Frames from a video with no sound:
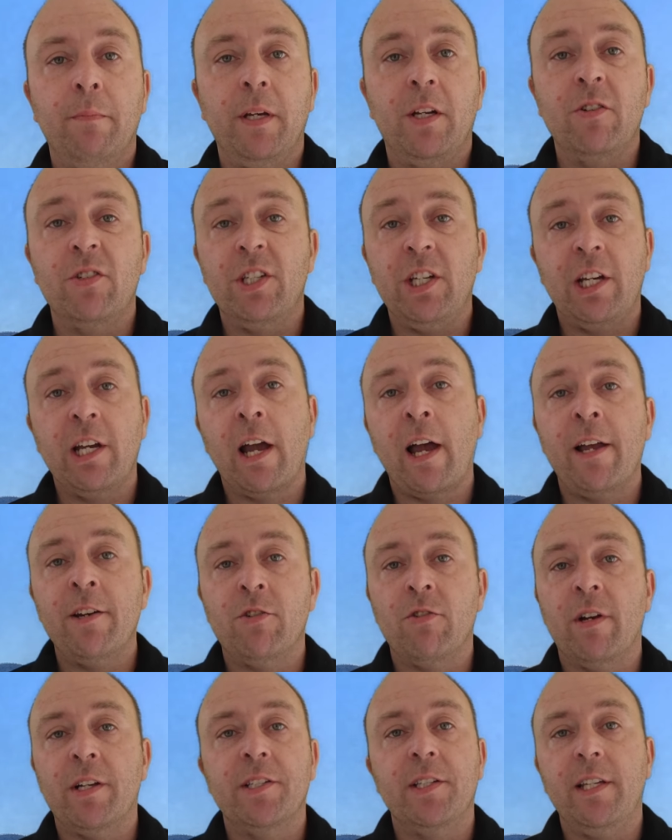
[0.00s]
Because you can't
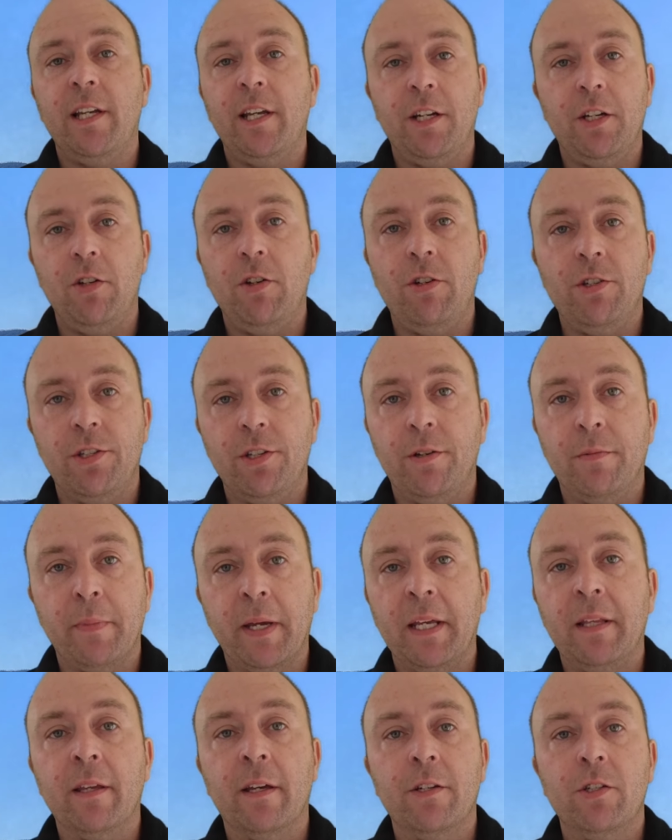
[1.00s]
trust the end user to
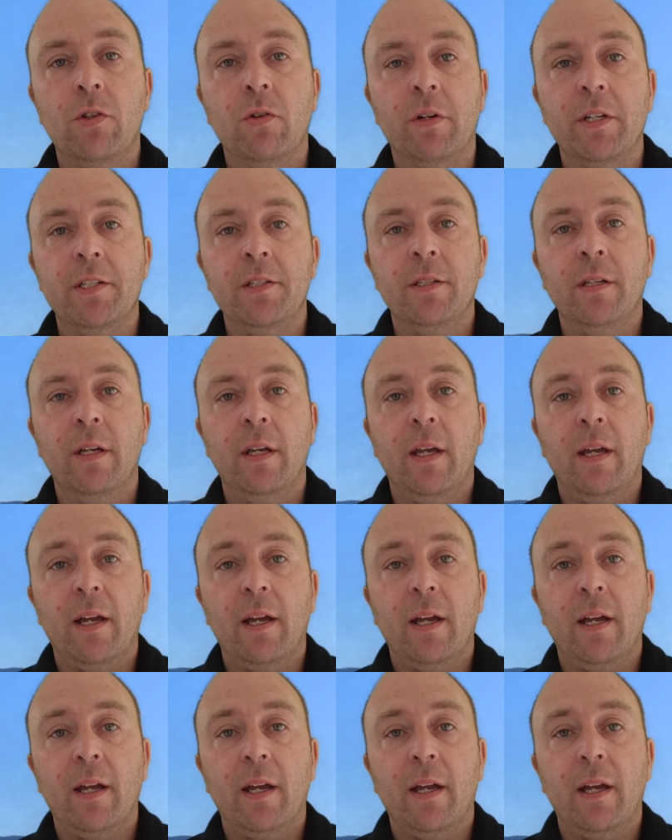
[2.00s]
make that choice.